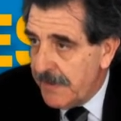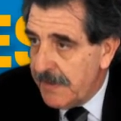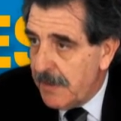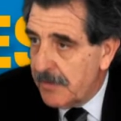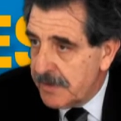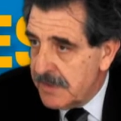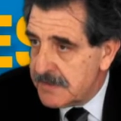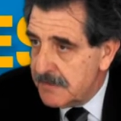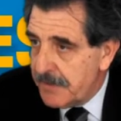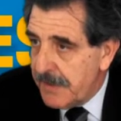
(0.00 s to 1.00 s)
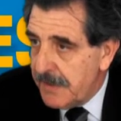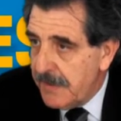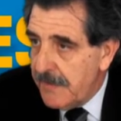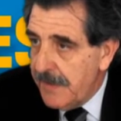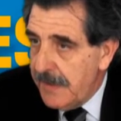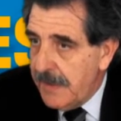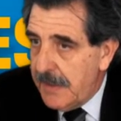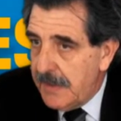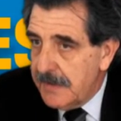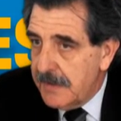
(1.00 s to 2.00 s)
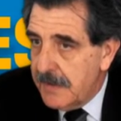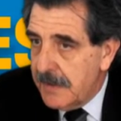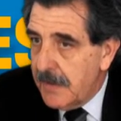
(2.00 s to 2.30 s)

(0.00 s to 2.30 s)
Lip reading: in our discipline and